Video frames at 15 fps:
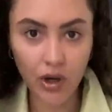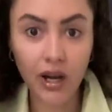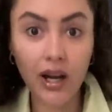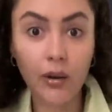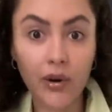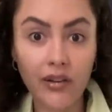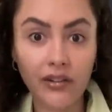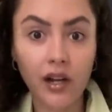
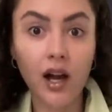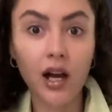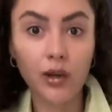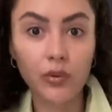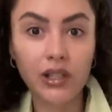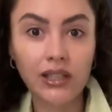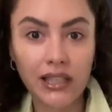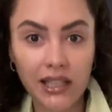However, I
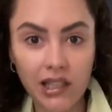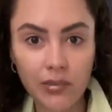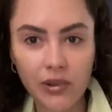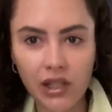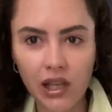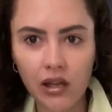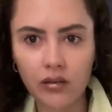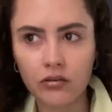will link
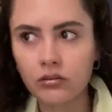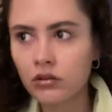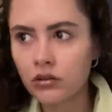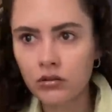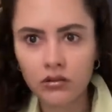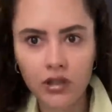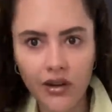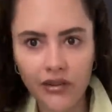below
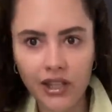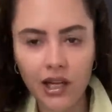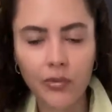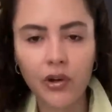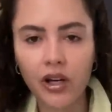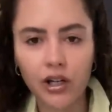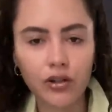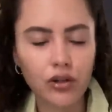everything I'm
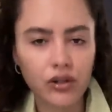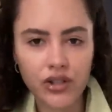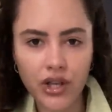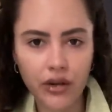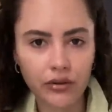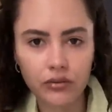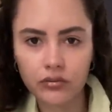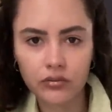wearing and
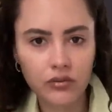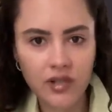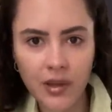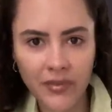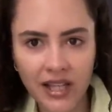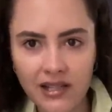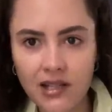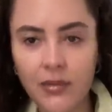also
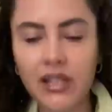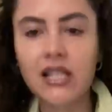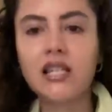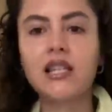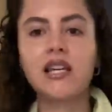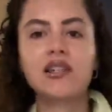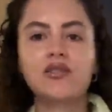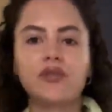something similar to
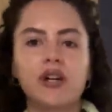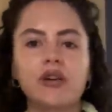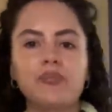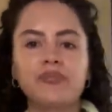this, right?